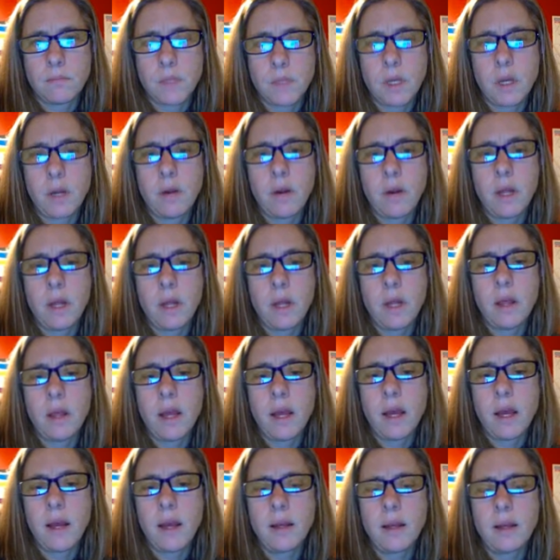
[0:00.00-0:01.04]
All right,
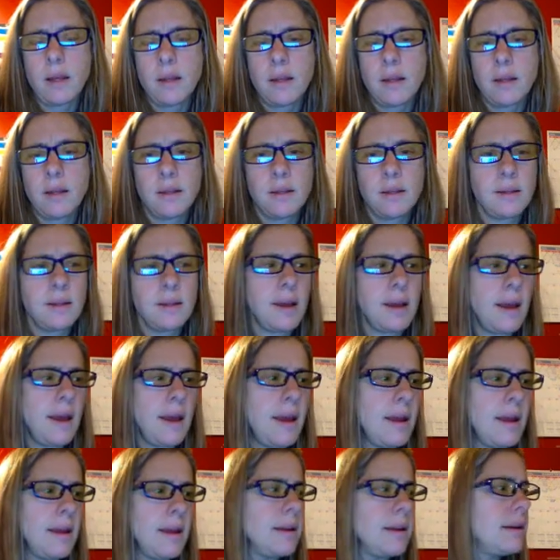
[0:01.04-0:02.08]
that is the
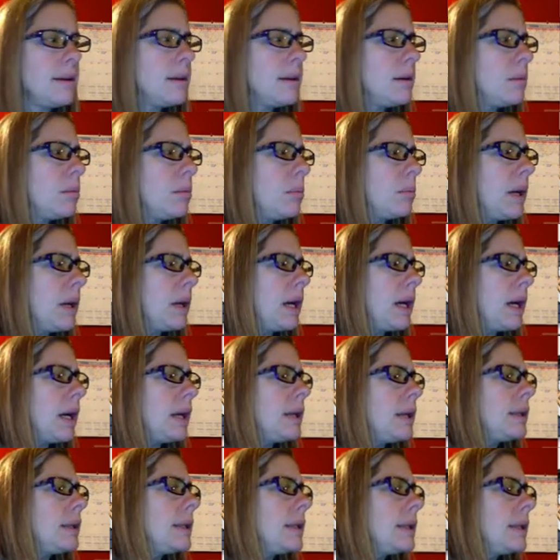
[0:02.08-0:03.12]
end,
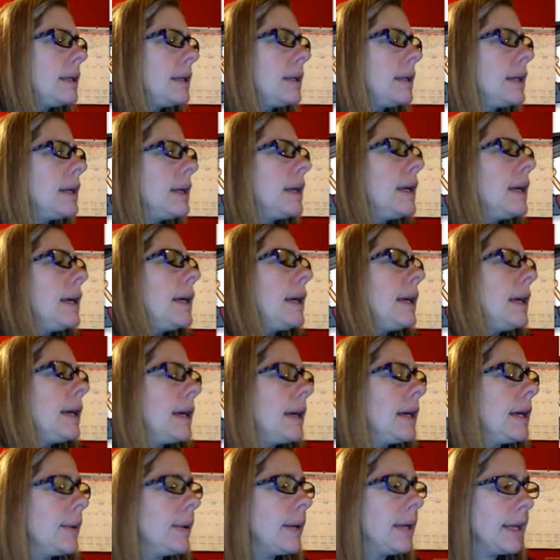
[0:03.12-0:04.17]
but
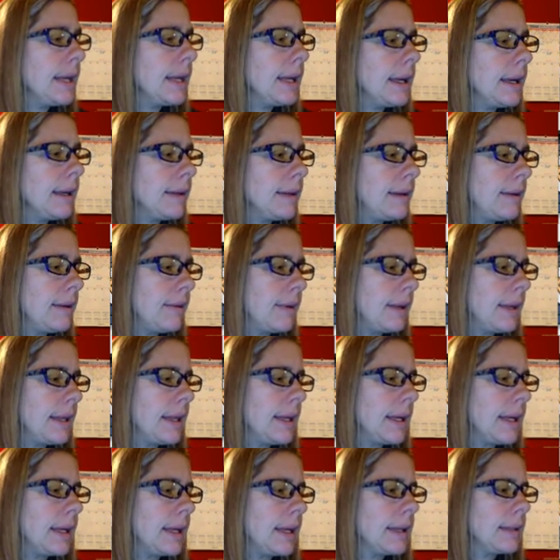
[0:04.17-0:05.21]
we didn't get to
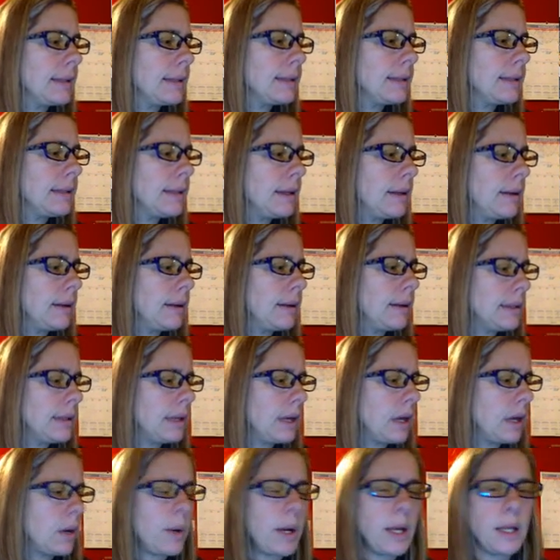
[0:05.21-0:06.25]
everything, so it's
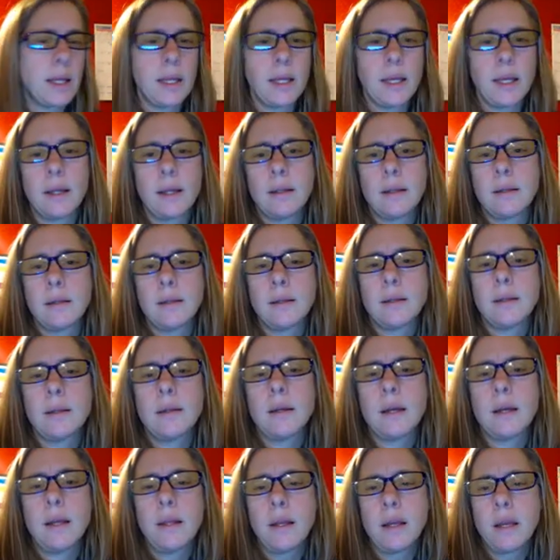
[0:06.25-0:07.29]
not quite the end.
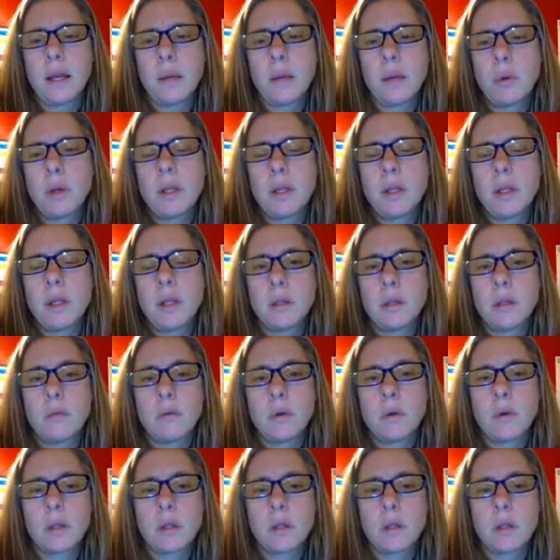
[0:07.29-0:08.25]
I think I put this in the wrong